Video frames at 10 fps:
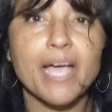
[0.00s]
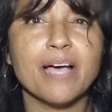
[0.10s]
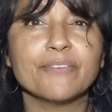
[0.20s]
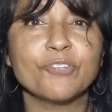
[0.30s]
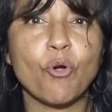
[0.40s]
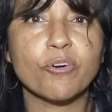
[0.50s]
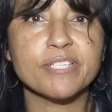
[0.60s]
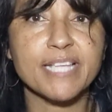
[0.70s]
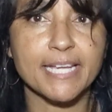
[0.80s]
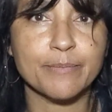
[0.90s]
Of
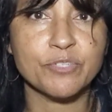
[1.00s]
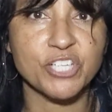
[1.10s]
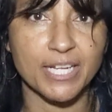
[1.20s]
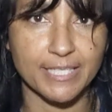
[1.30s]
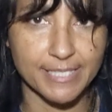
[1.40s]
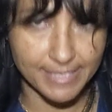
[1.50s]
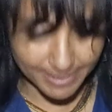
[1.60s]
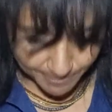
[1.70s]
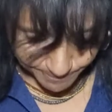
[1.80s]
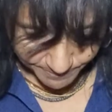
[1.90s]
course, I am
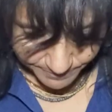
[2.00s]
jealous.